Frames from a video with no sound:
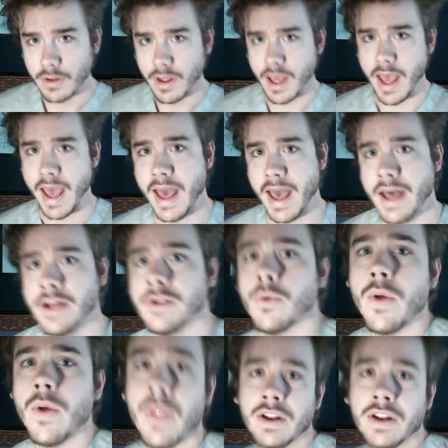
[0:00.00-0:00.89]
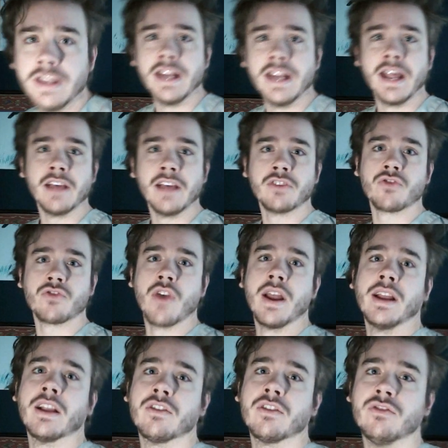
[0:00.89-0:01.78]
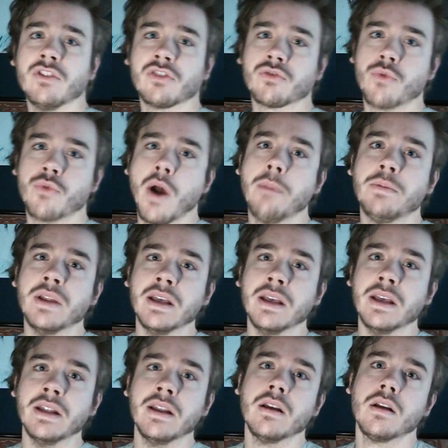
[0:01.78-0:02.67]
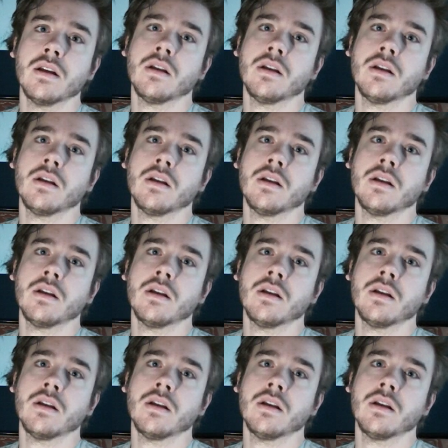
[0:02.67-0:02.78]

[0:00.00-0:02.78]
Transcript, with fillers: And when the DNA strand gets disrupted,